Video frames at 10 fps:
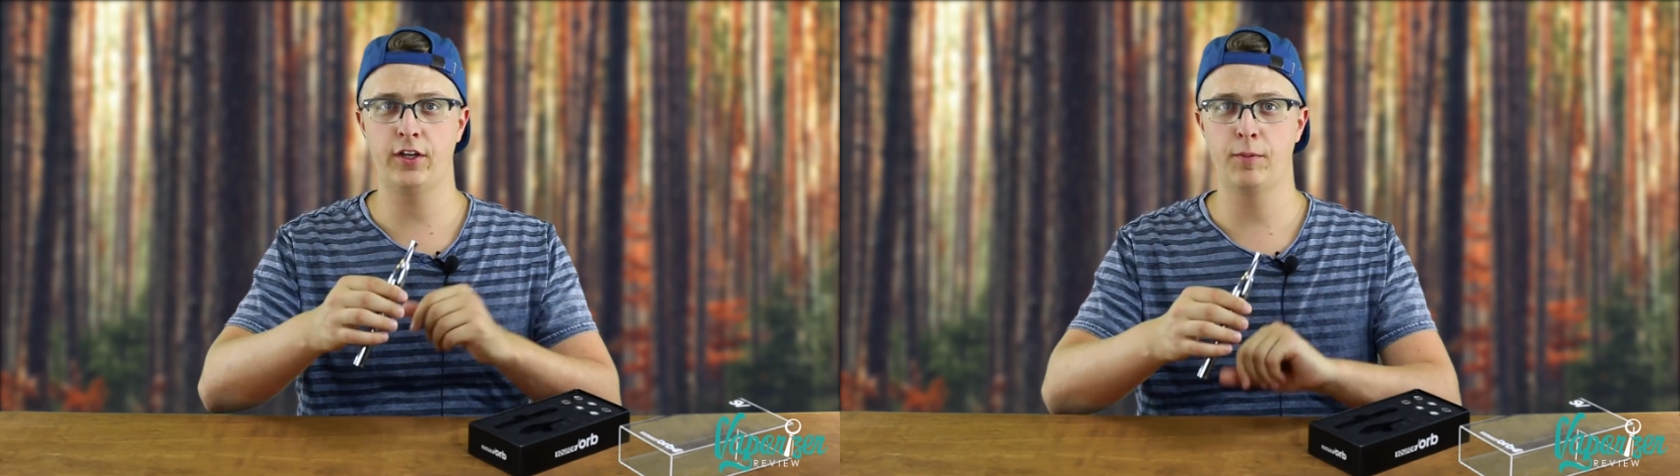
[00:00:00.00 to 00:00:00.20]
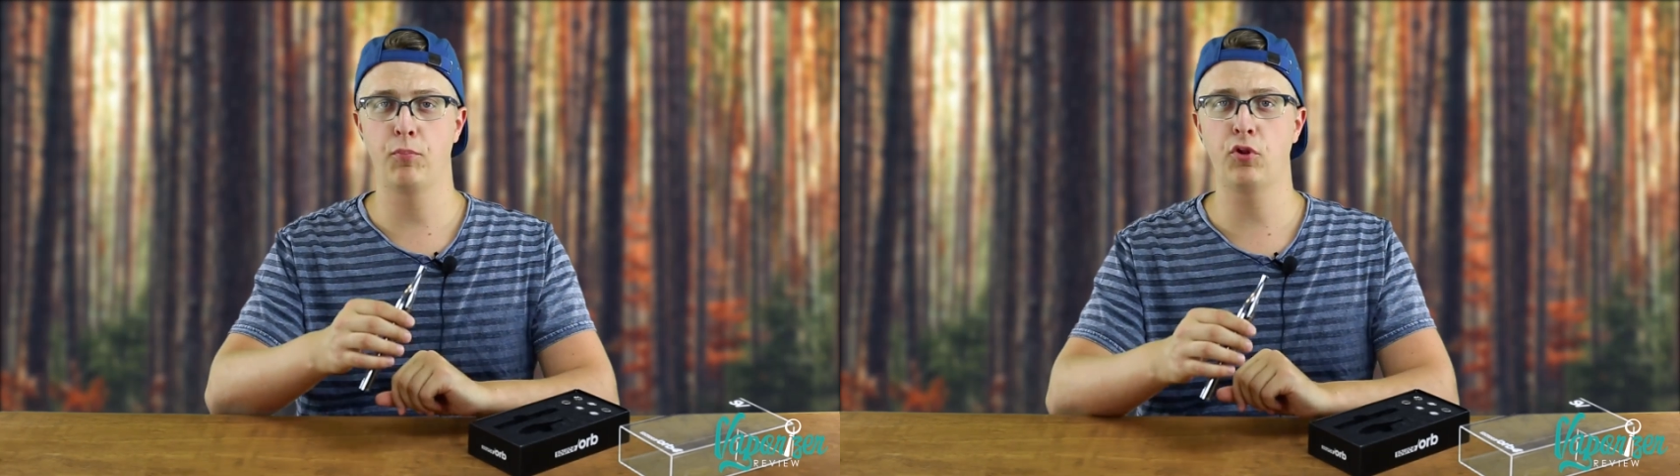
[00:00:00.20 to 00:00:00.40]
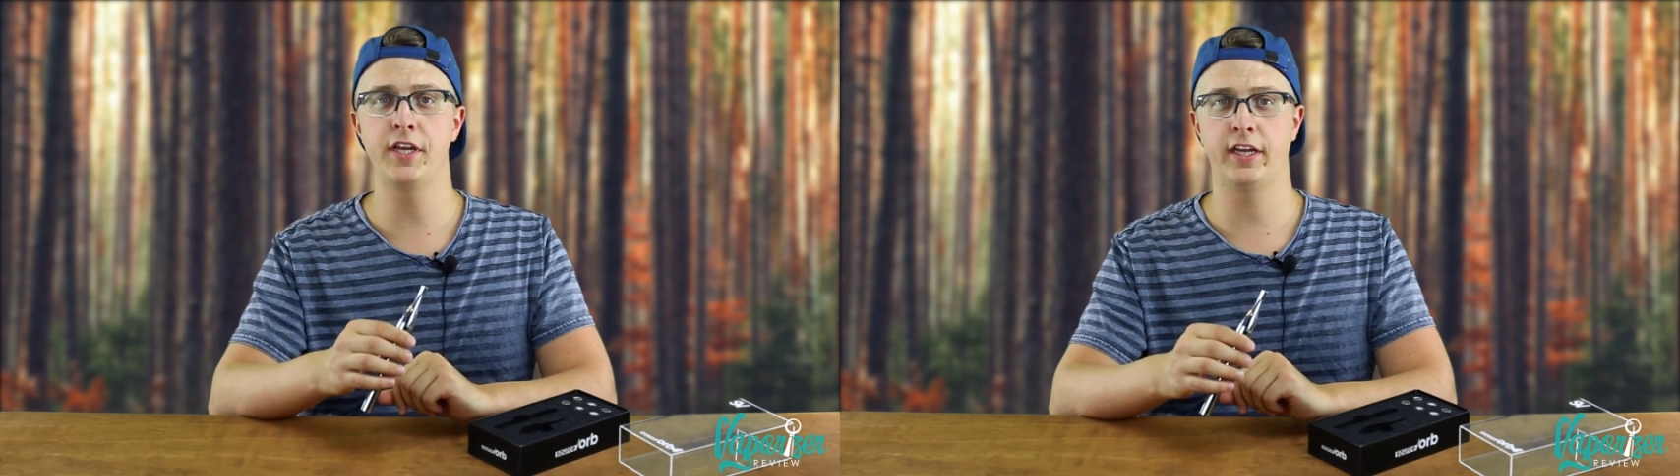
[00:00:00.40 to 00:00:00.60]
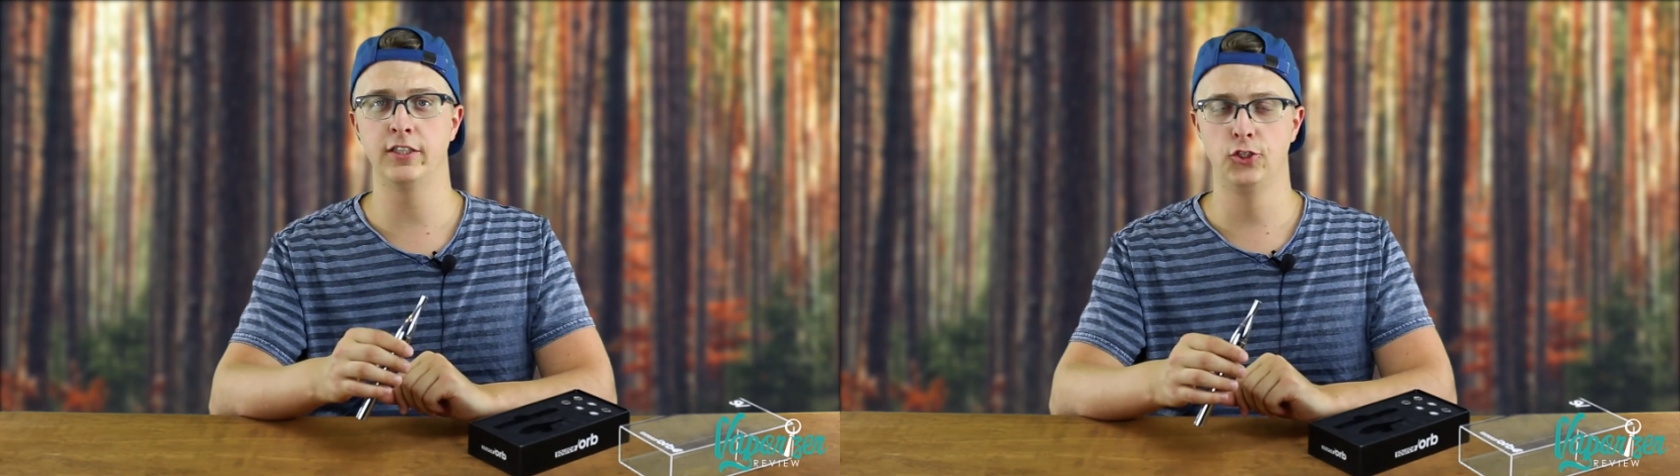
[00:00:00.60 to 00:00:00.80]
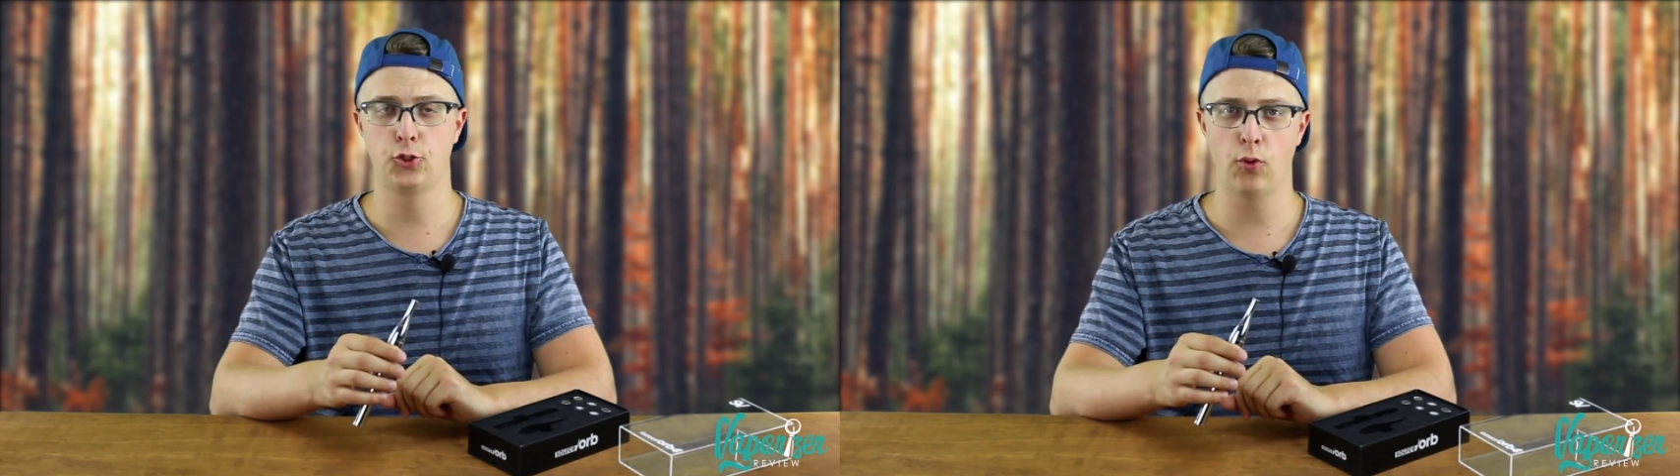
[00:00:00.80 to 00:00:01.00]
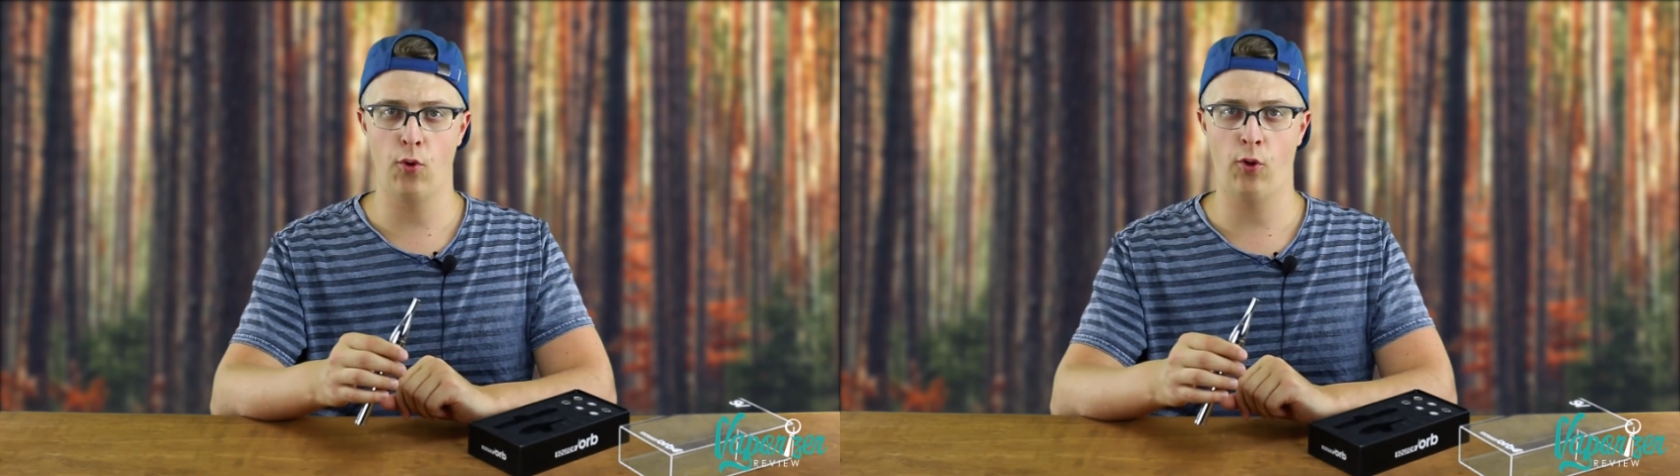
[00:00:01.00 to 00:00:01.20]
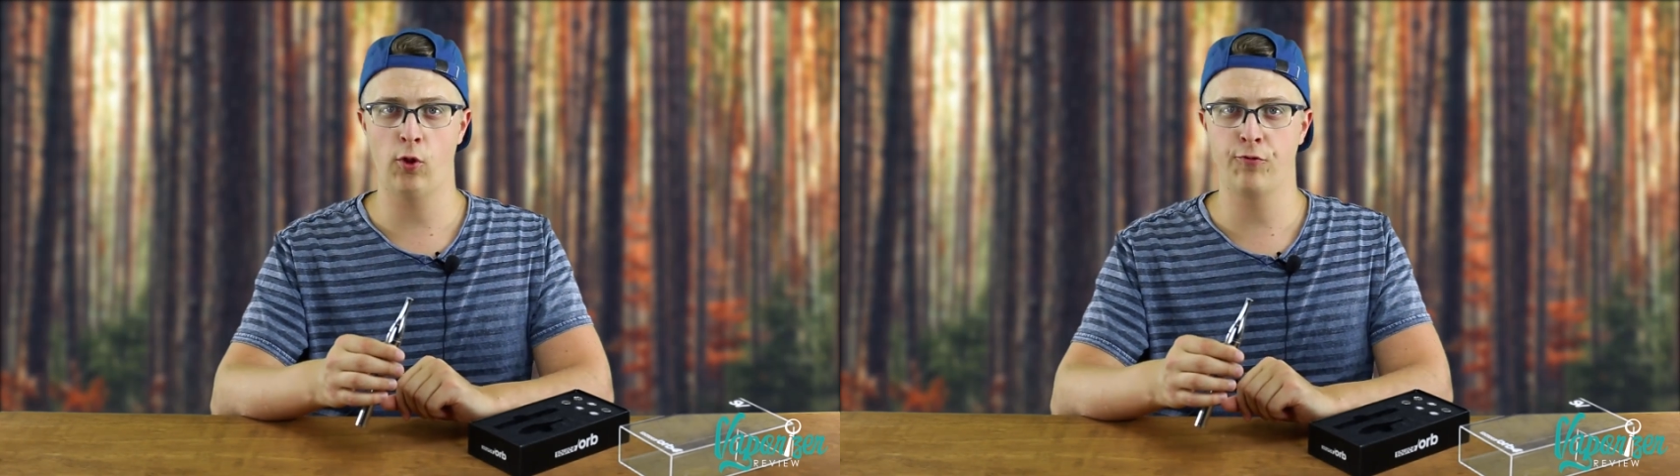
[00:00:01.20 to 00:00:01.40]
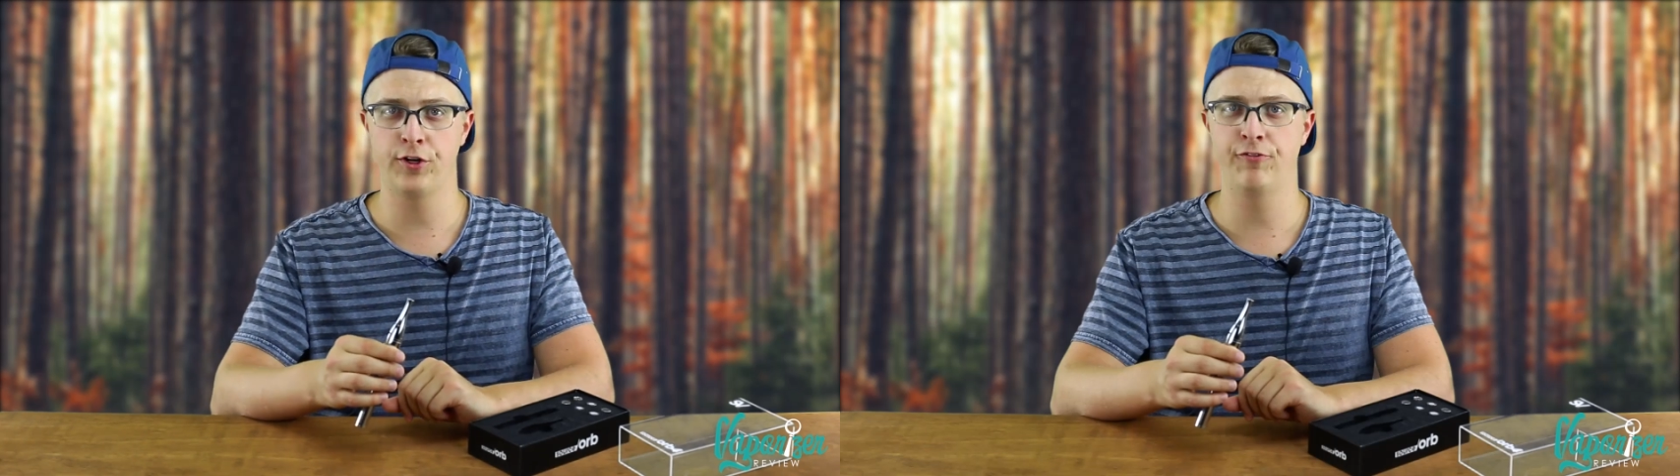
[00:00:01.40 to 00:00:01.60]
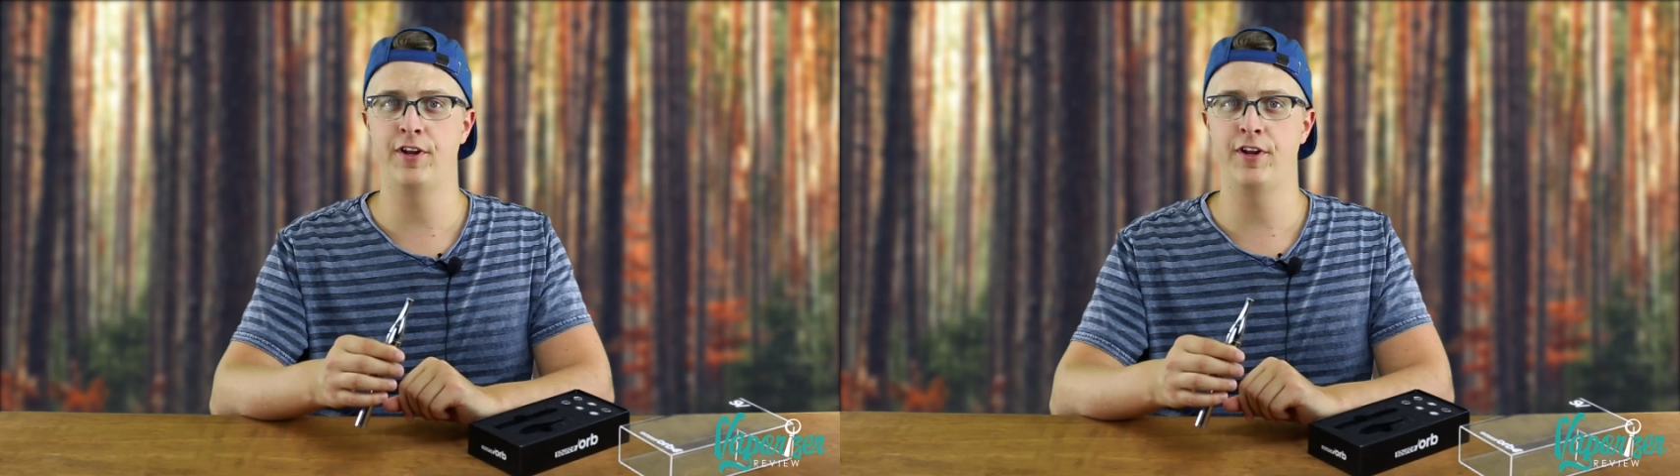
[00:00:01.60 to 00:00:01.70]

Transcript: complete control over your